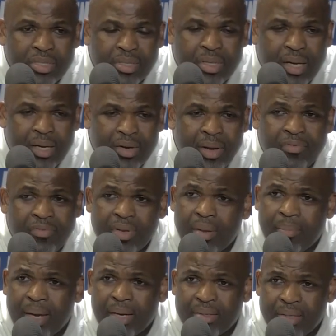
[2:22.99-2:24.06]
You have to get
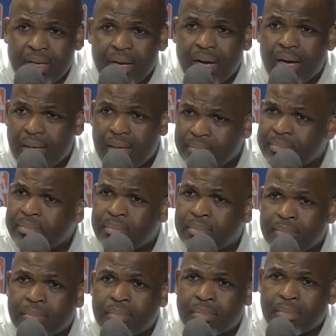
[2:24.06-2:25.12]
back to calm
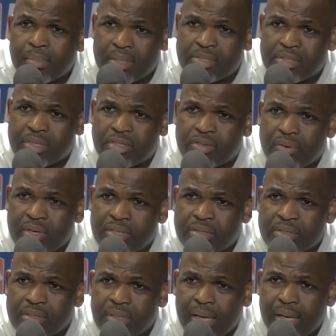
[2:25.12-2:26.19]
in
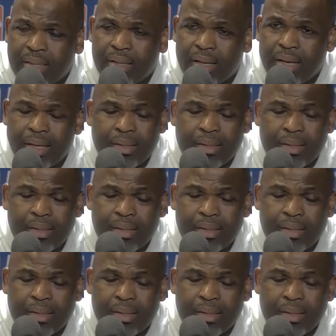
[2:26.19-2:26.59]
situations like that.